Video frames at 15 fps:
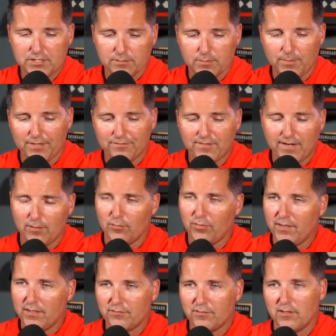but my final
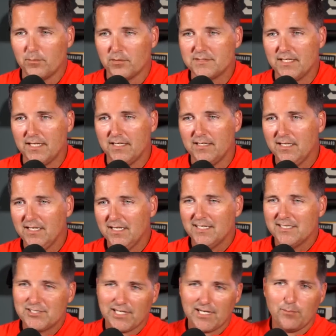thing for number 10 is
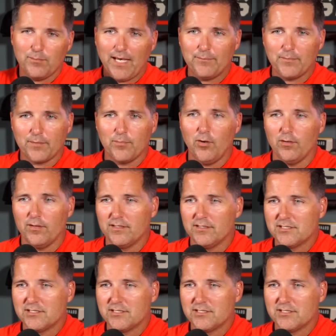shout out Matt McMullen,